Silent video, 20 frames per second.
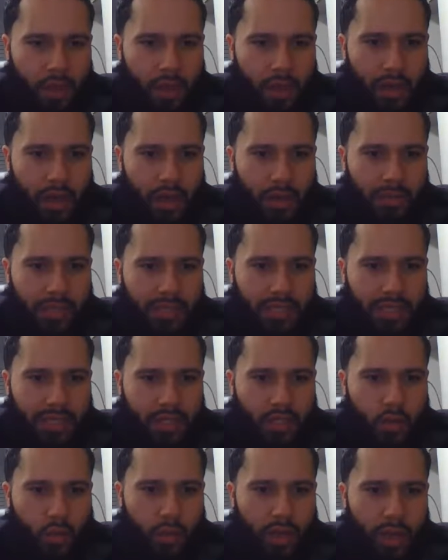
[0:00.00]
Let's
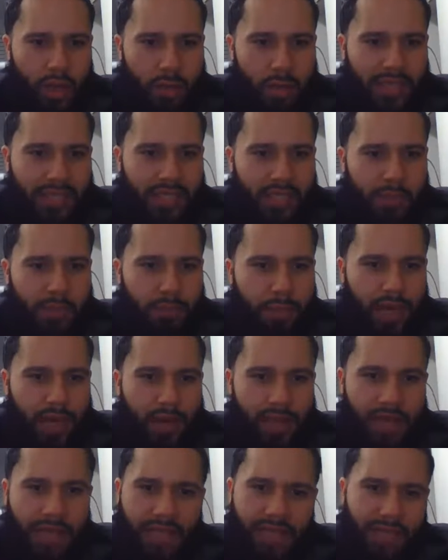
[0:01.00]
get to it. It makes us
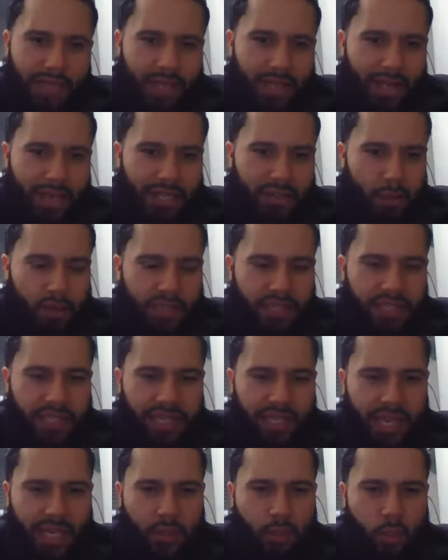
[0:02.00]
better. Yes, it does.
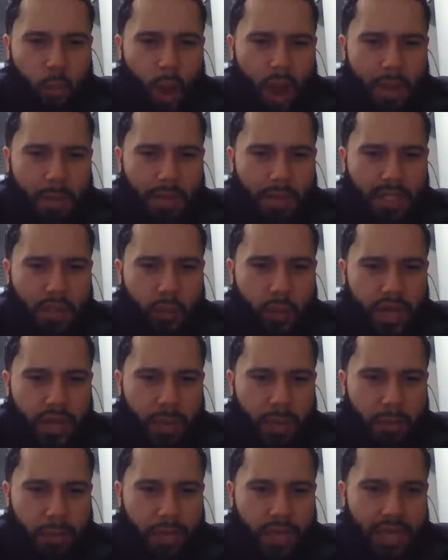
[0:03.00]
Martinez, why must we
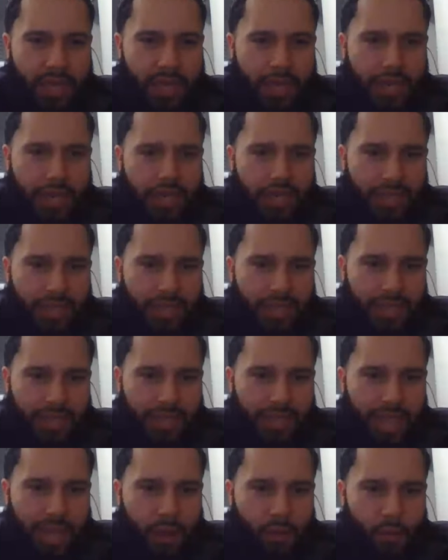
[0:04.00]
compete? To
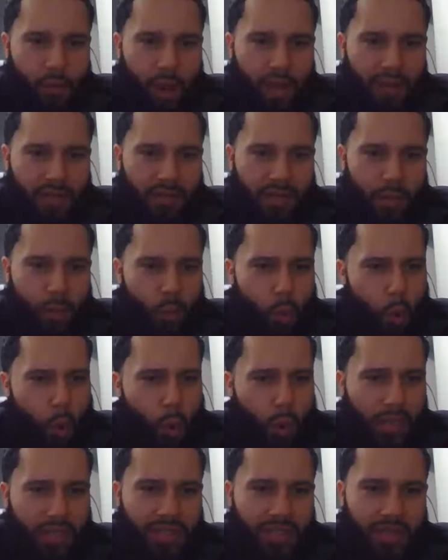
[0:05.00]
stay relevant. Woo,
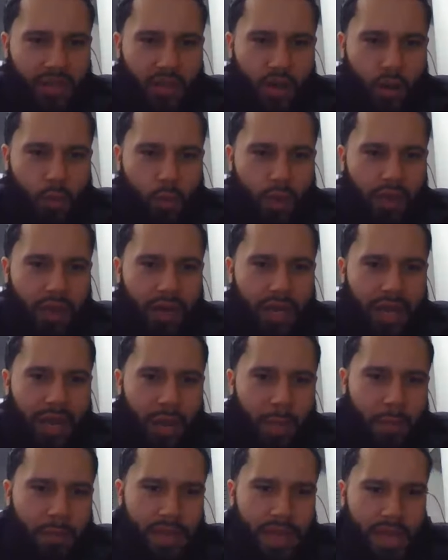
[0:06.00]
that's a good one.
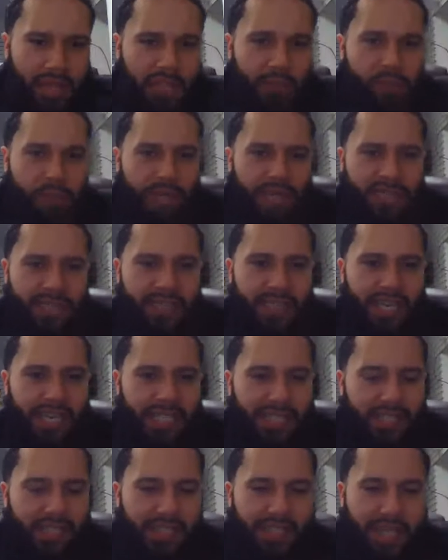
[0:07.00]
PXB
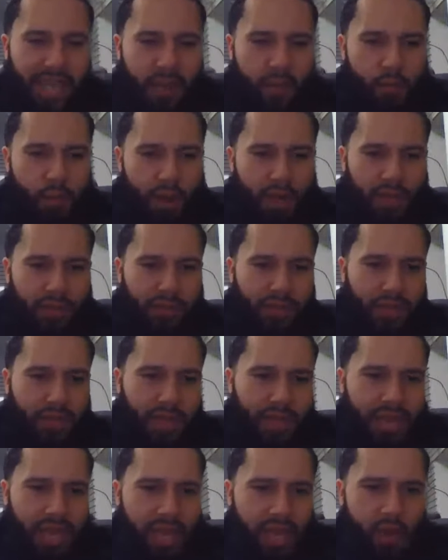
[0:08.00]
says to stay relevant.
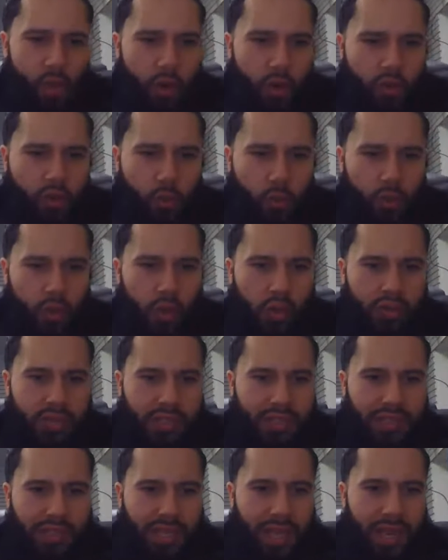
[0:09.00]
He also went on
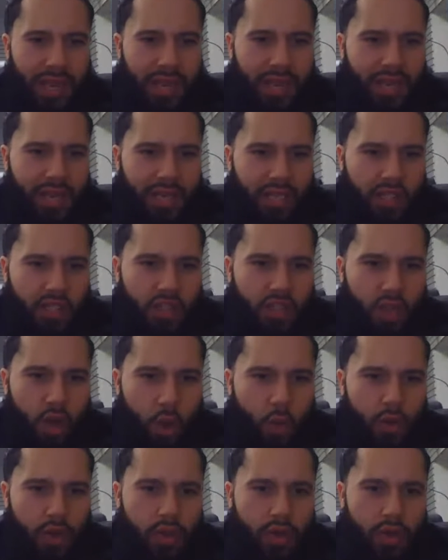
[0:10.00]
to say to
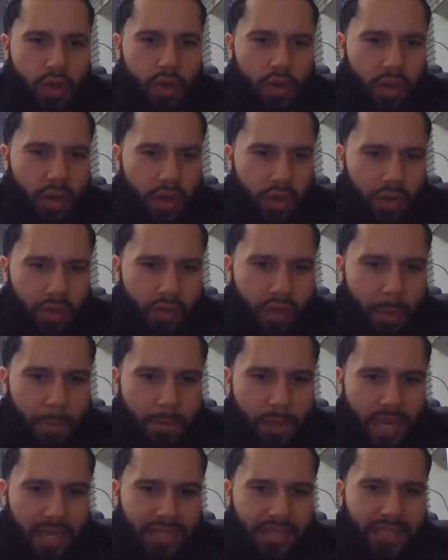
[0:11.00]
know you're the
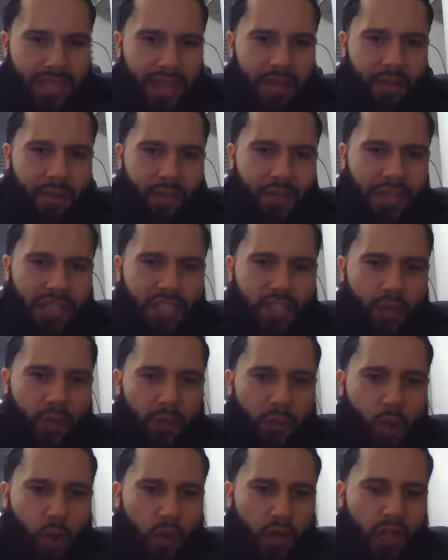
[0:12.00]
best and fix your
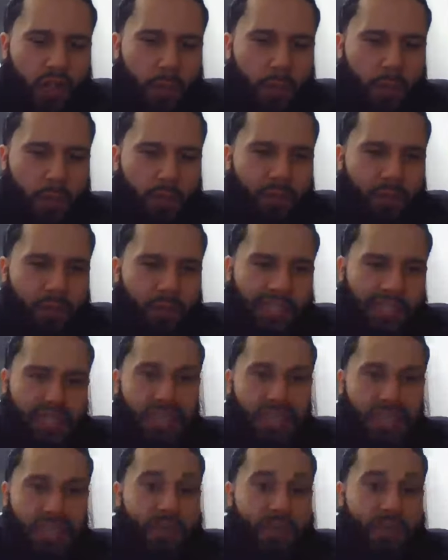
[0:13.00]
flaws to perfection.
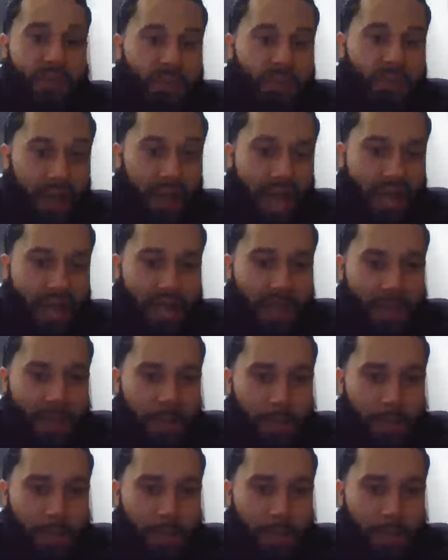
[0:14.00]
That's a fact.